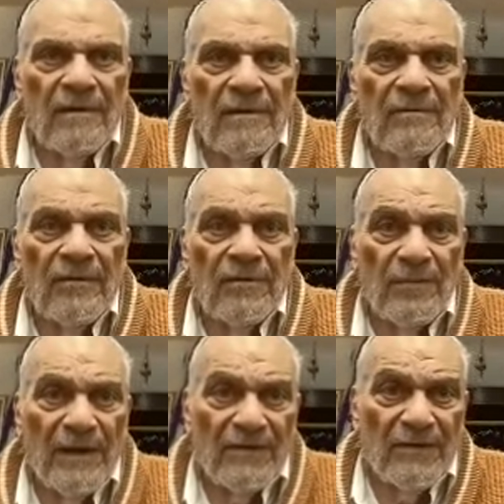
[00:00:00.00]
there's no
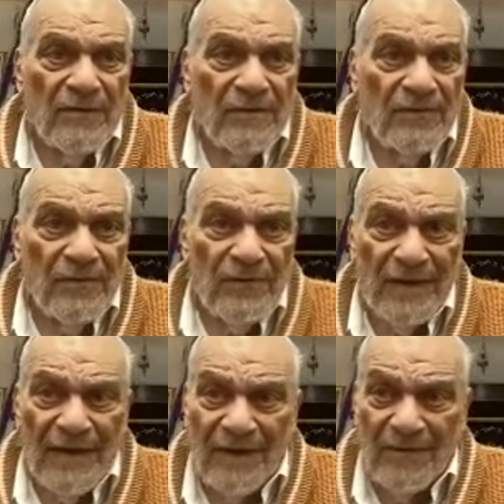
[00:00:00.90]
basis for
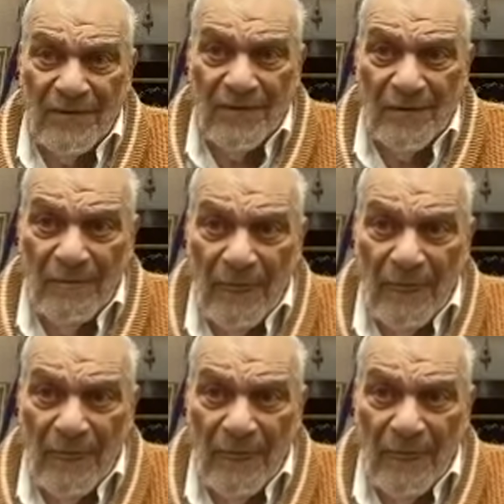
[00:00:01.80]
the Heter.